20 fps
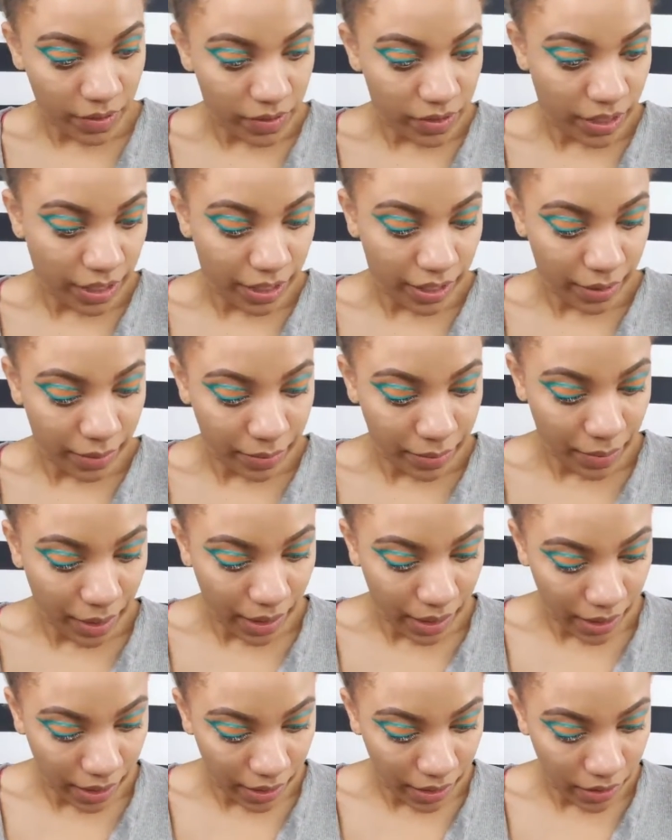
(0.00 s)
I'm going to
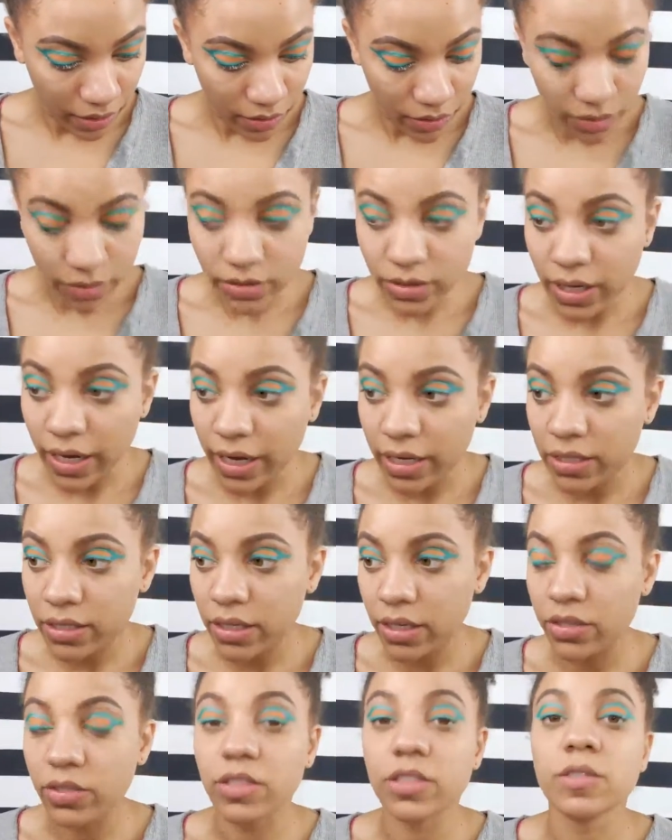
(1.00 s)
take my Cocoa
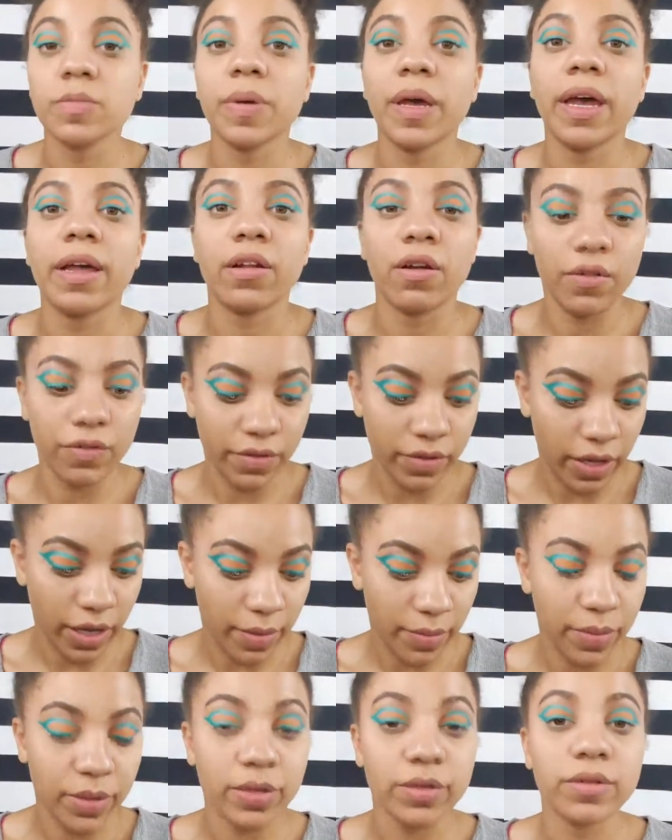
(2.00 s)
Taxi and just pat
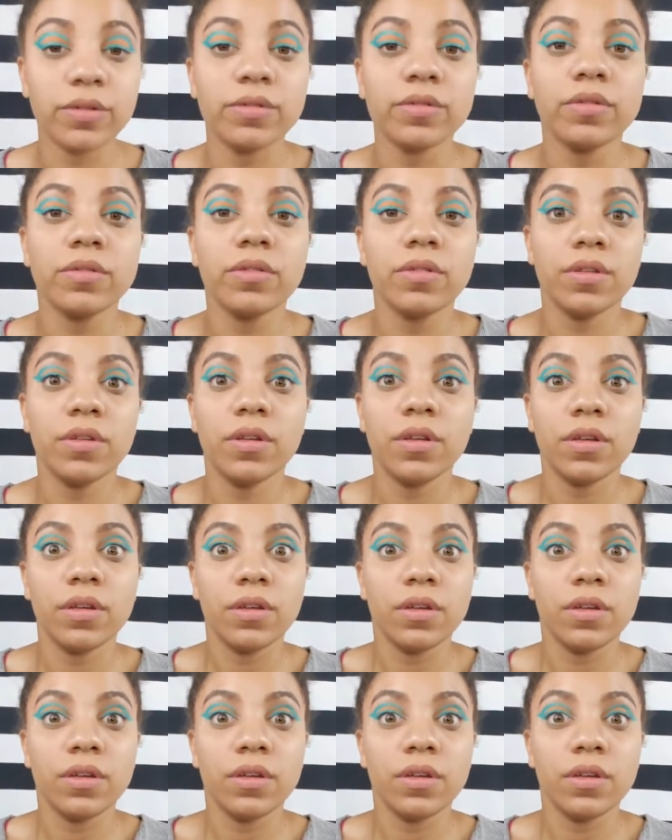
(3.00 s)
over that blue.